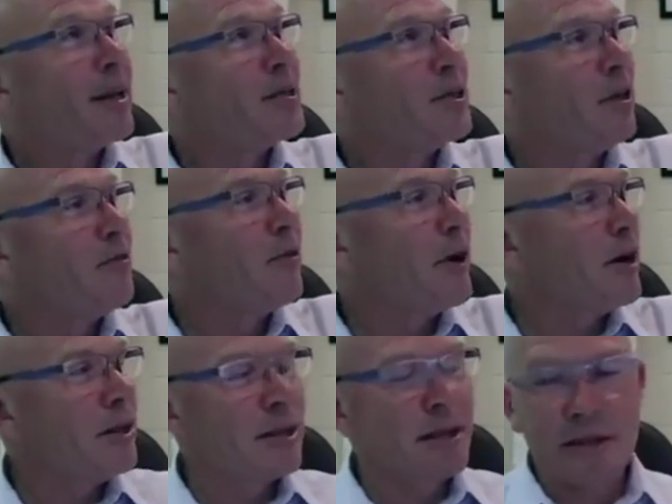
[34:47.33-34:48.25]
They get so
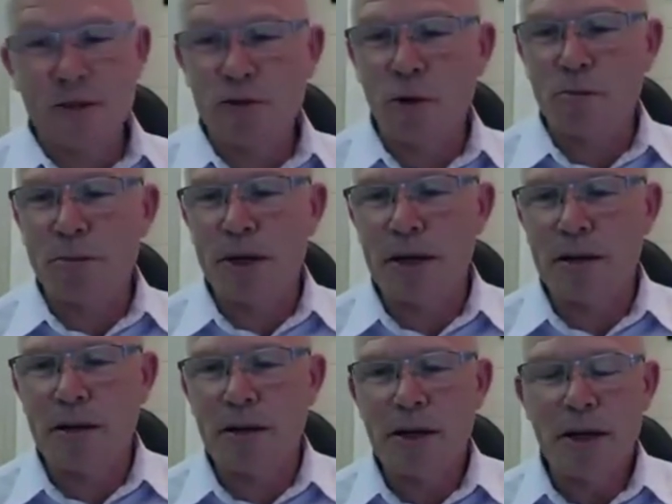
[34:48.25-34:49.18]
far and then they drop
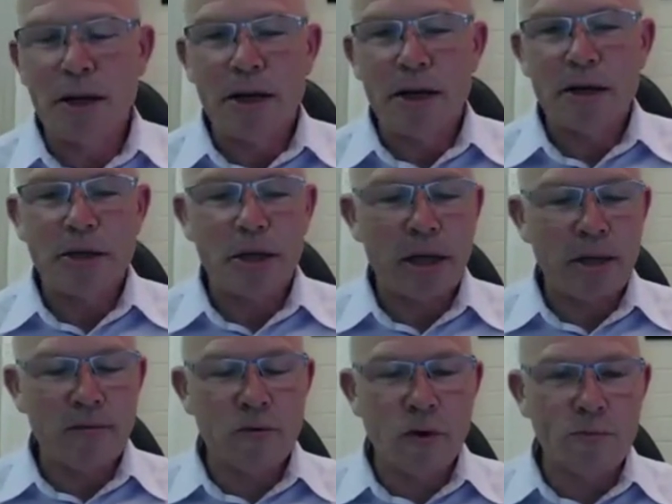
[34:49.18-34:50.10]
down.
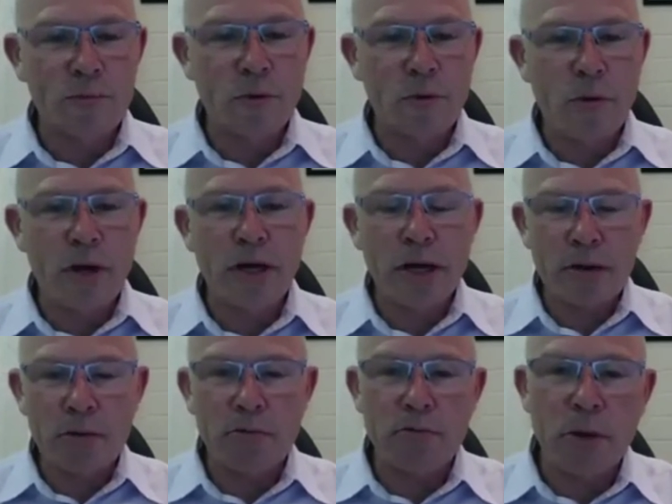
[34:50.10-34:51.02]
So they've dropped
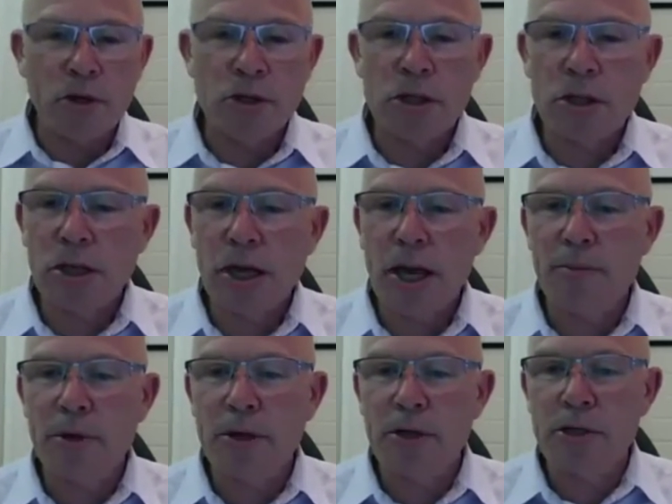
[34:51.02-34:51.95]
away. Most of the
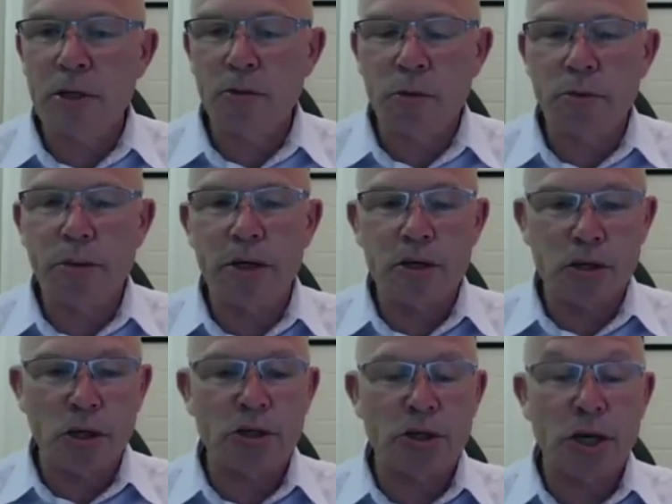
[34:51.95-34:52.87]
companies that would
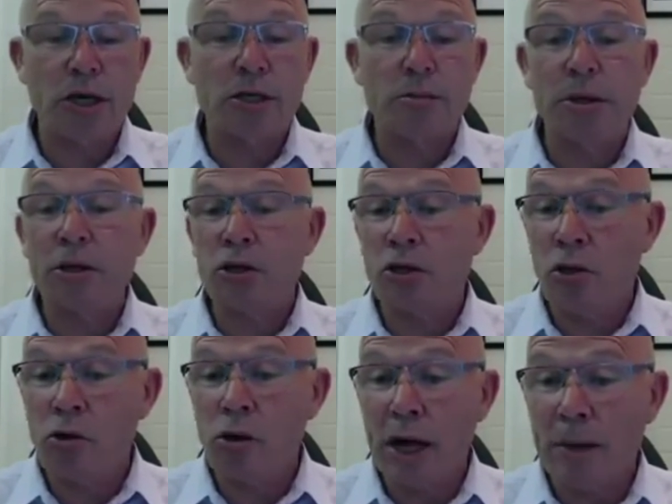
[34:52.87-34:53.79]
be associated as being
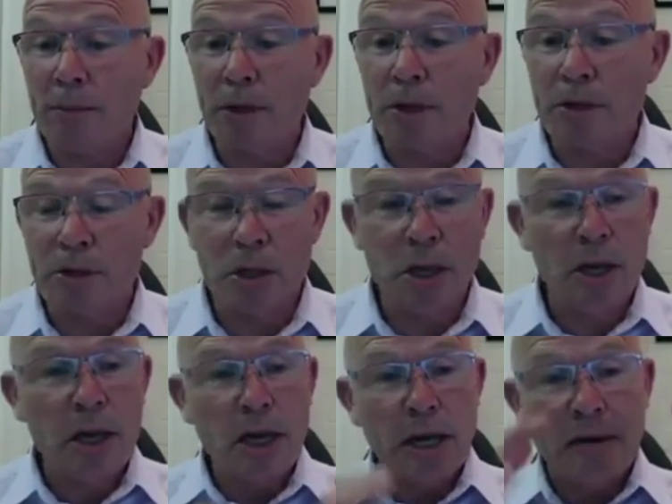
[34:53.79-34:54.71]
strong
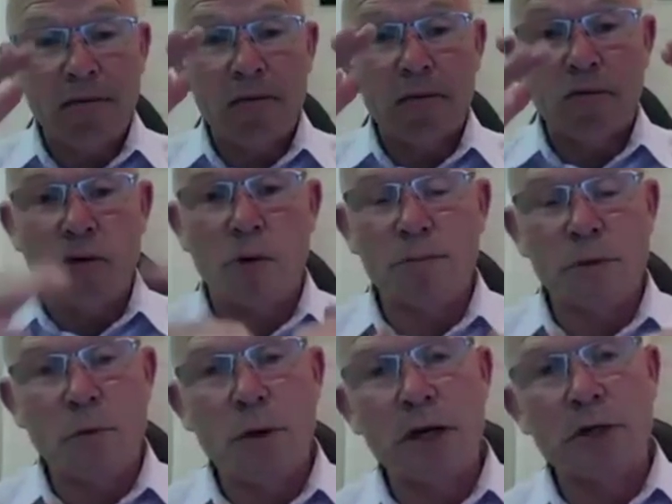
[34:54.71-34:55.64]
companies have
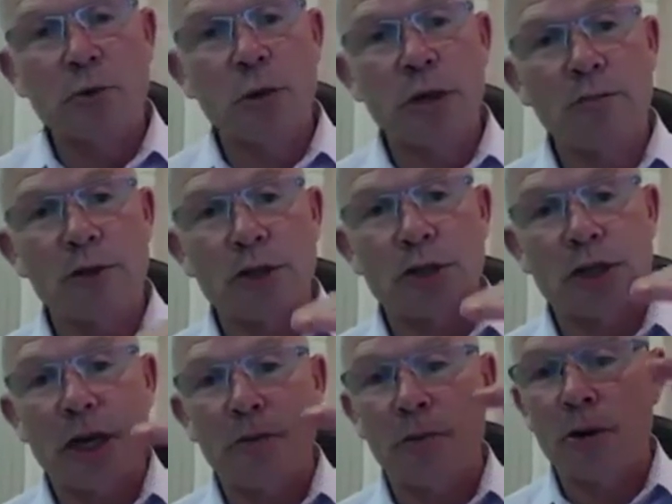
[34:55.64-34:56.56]
dropped away as we've
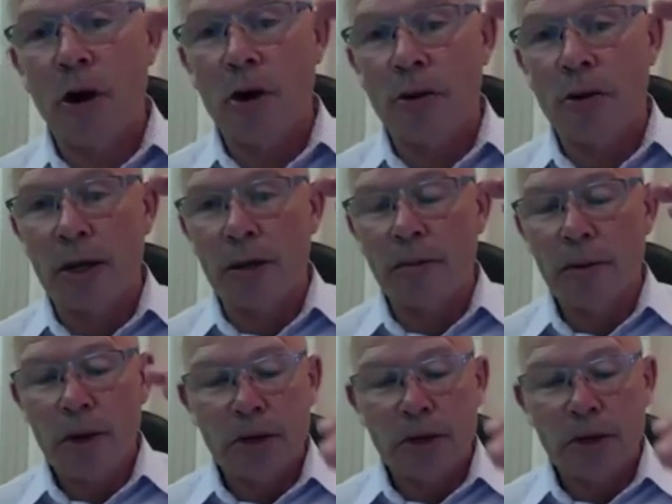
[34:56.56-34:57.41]
just kept growing.